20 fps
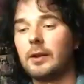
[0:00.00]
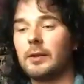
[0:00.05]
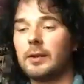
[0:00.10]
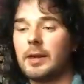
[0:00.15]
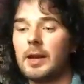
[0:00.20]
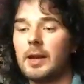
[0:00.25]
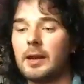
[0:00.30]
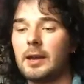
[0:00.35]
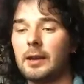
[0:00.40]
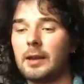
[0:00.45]

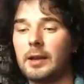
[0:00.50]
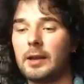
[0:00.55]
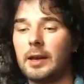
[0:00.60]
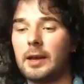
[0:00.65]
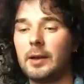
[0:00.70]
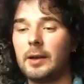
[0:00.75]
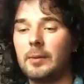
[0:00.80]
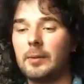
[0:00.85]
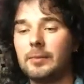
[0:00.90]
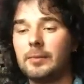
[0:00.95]
Yeah.
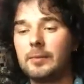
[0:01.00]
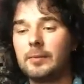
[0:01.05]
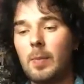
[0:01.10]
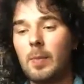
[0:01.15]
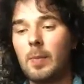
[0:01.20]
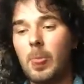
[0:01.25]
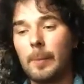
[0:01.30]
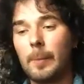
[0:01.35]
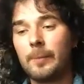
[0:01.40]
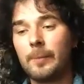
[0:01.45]

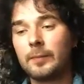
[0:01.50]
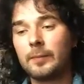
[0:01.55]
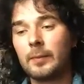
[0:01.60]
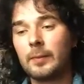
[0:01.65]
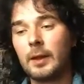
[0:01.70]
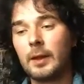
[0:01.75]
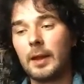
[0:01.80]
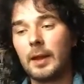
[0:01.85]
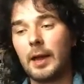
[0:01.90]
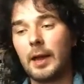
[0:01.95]

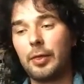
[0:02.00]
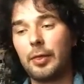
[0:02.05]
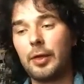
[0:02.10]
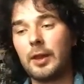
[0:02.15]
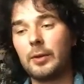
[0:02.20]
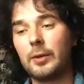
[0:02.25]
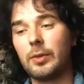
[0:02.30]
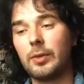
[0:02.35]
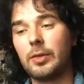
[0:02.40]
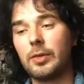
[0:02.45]
I
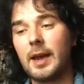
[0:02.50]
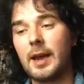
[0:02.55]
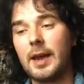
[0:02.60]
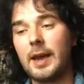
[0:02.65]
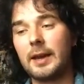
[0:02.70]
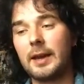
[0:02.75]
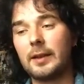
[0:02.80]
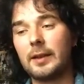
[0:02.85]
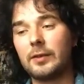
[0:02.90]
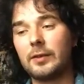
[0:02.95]
think with
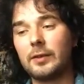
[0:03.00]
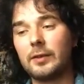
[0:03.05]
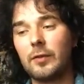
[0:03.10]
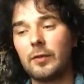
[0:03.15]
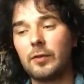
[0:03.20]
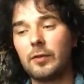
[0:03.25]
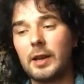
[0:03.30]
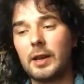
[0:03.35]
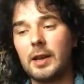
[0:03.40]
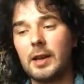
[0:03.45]
that, it's
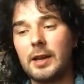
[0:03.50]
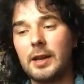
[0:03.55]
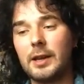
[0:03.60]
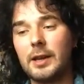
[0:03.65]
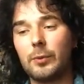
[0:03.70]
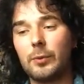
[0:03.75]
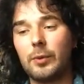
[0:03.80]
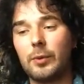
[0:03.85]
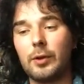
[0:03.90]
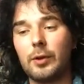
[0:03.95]
definitely
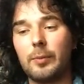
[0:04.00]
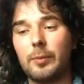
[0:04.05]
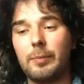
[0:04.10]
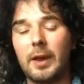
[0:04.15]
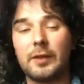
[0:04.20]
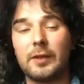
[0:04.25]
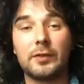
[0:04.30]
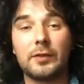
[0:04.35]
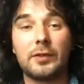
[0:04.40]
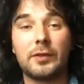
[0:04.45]
leading with your
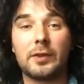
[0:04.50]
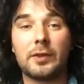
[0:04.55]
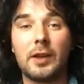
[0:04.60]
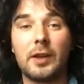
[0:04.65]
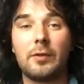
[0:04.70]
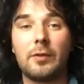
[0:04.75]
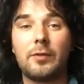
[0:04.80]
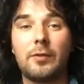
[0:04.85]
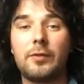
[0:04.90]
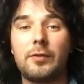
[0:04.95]
best
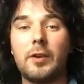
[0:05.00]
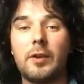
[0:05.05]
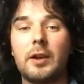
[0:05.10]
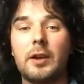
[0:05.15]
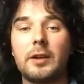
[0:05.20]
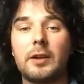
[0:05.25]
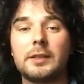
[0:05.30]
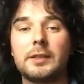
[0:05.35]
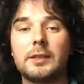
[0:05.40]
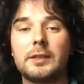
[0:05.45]
stuff
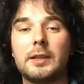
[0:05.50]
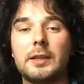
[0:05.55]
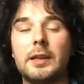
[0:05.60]
first.